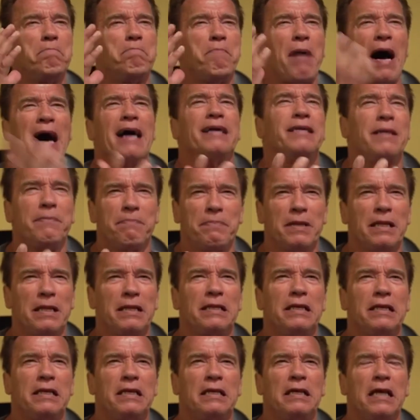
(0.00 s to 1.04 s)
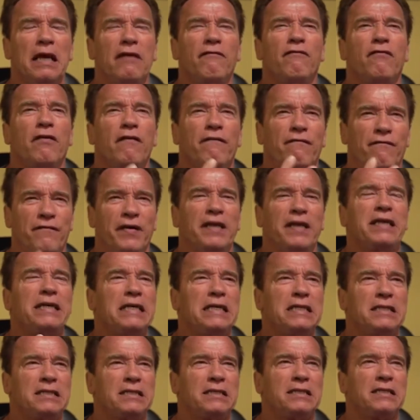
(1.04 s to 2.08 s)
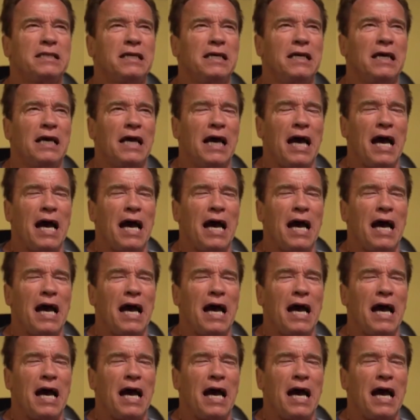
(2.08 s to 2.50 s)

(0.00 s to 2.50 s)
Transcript: bodybuilding and for fitness.